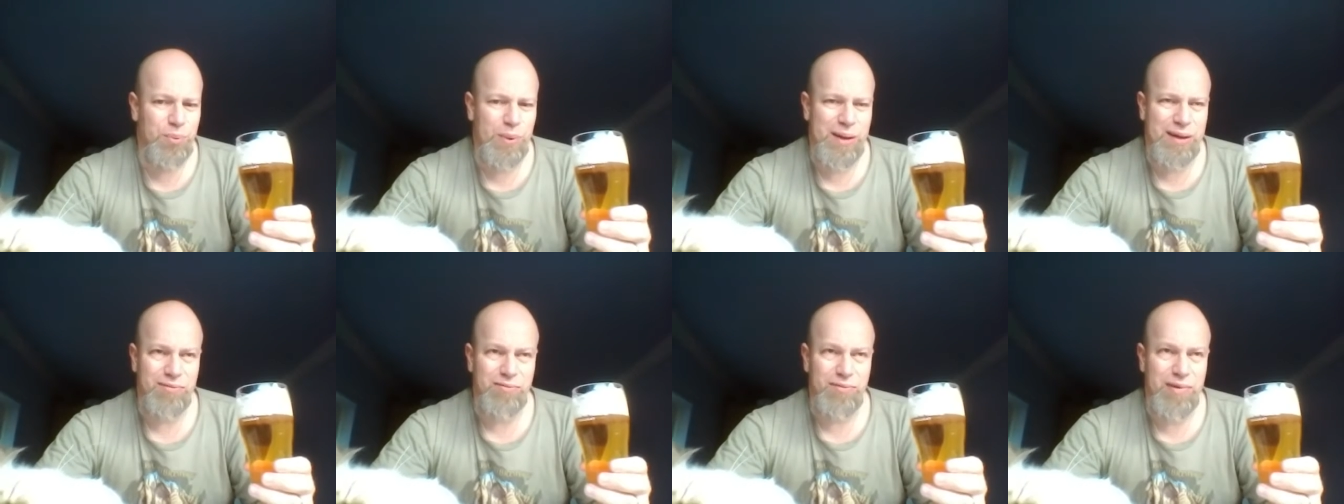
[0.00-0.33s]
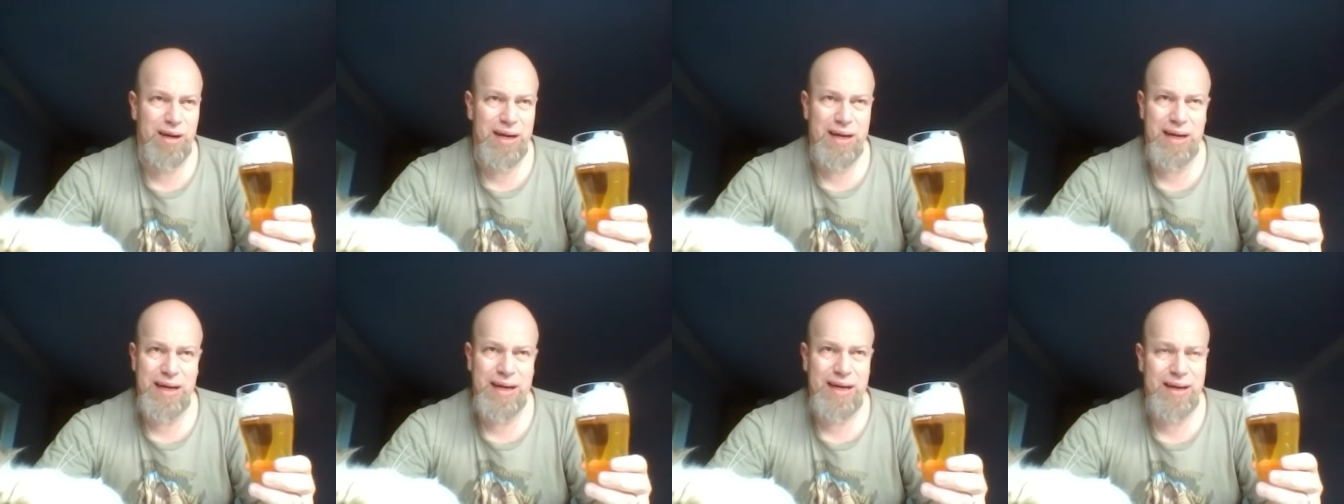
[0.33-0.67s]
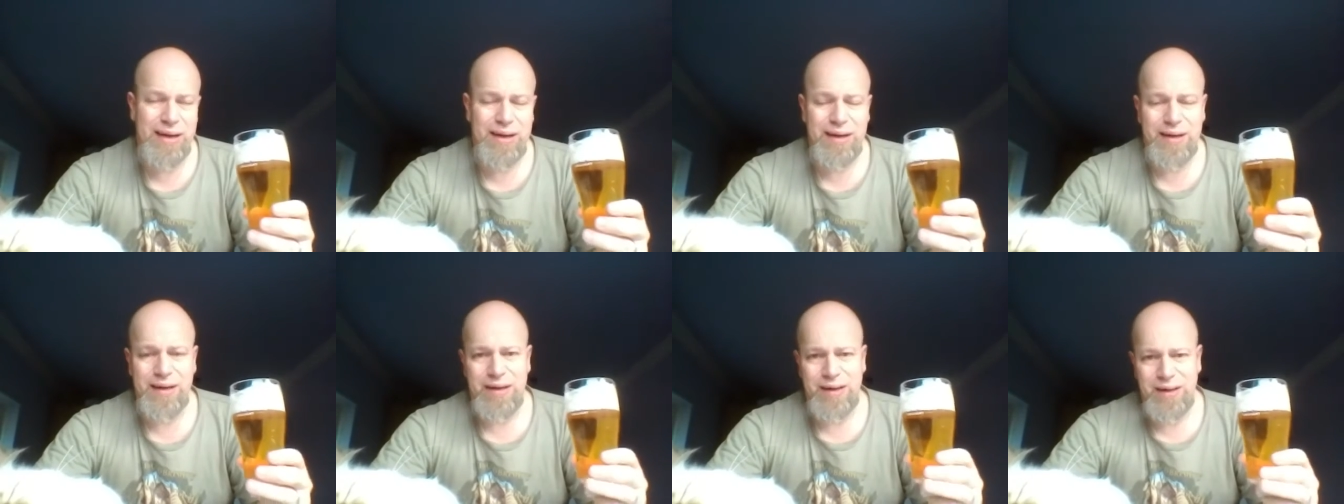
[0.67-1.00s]
one really.
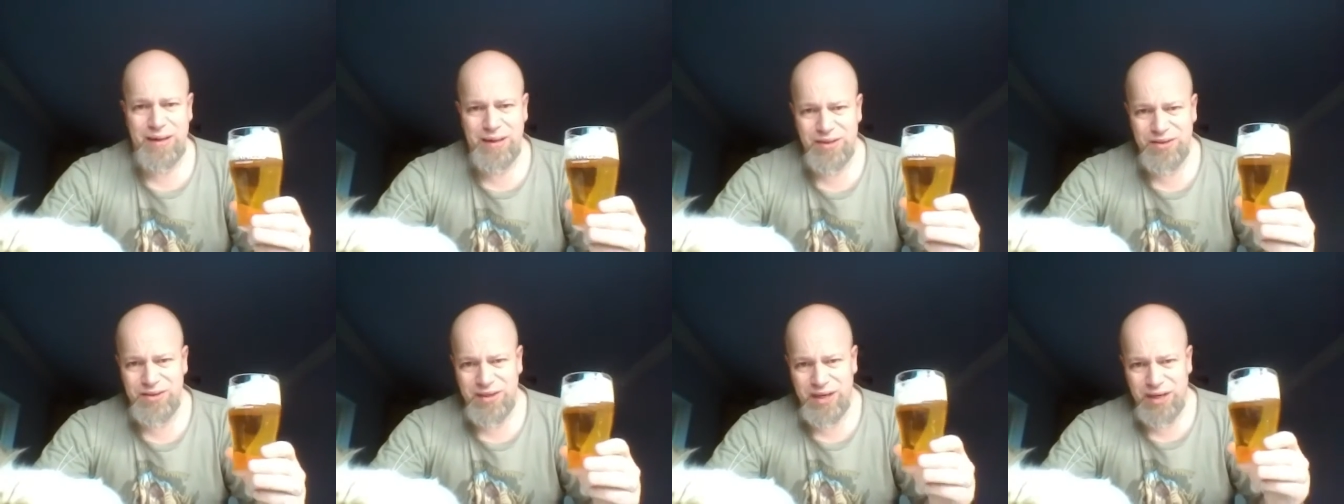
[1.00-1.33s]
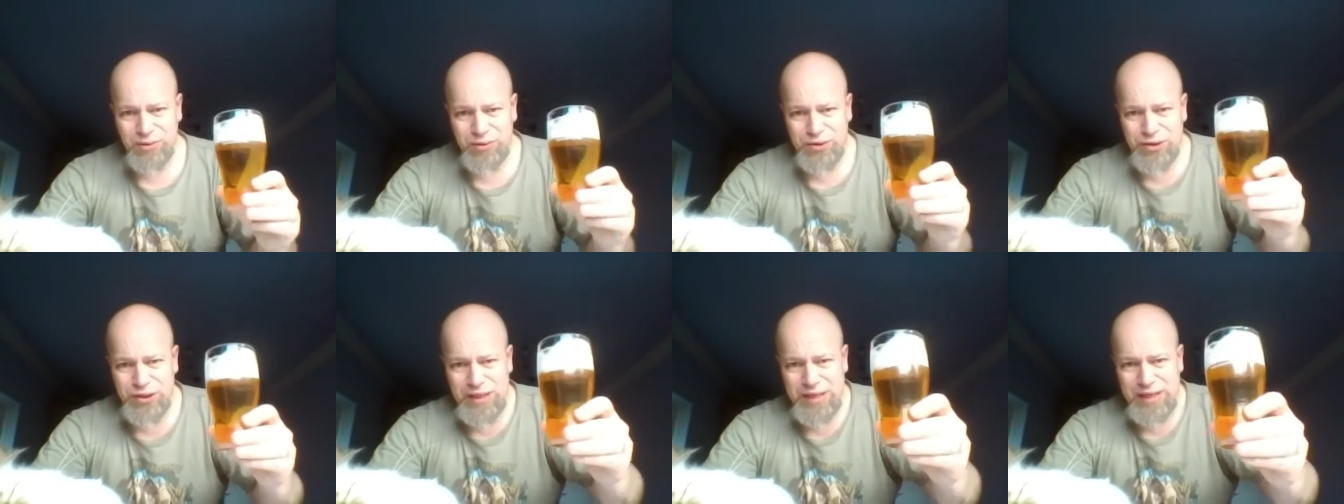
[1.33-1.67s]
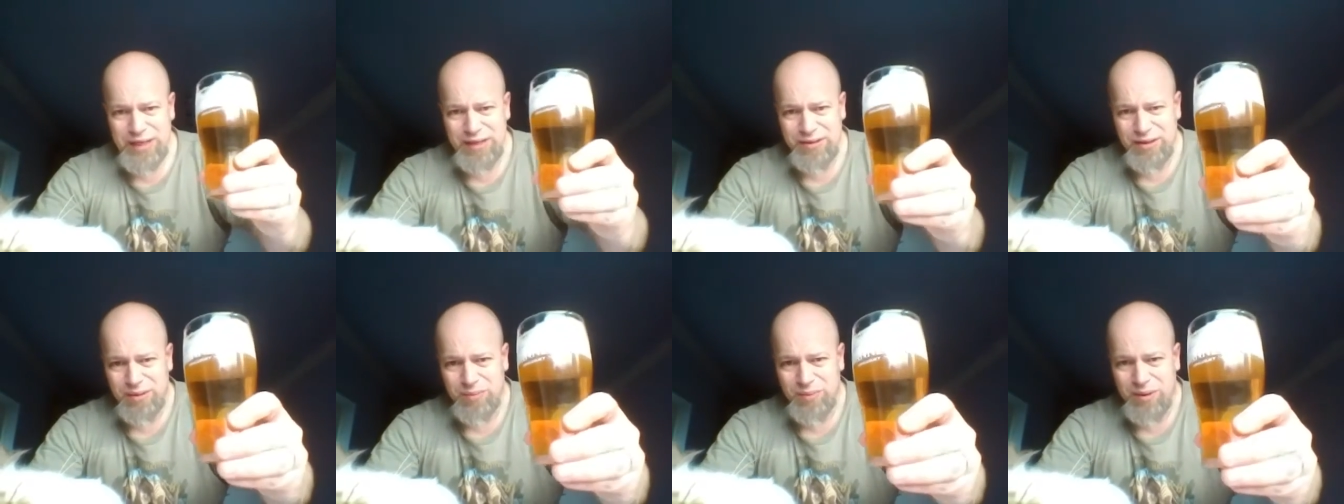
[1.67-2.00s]
So
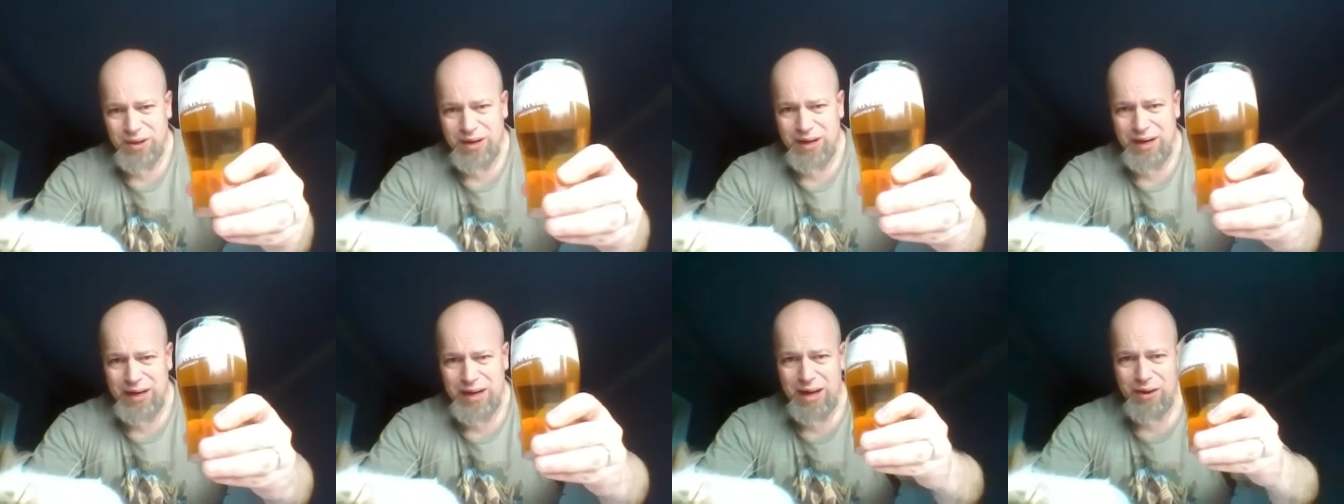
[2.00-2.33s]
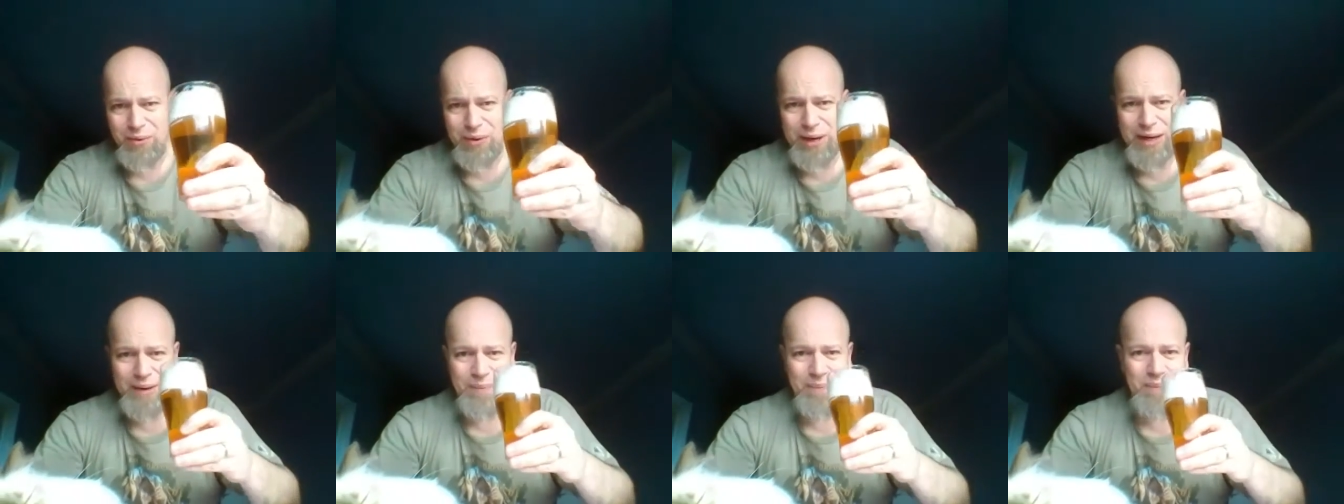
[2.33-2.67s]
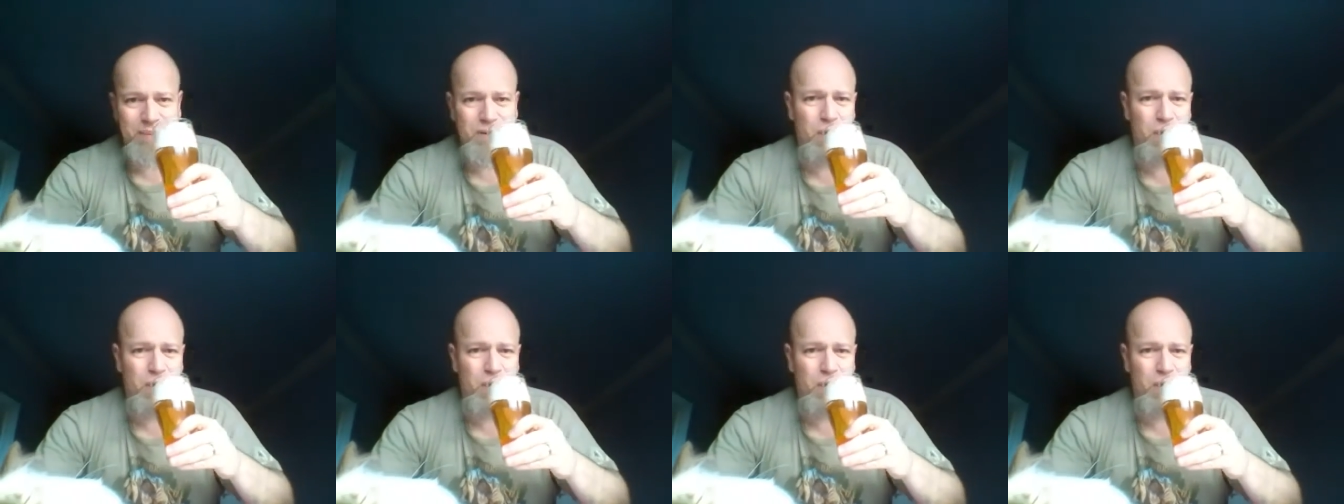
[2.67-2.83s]
cheers, I'm going to go in.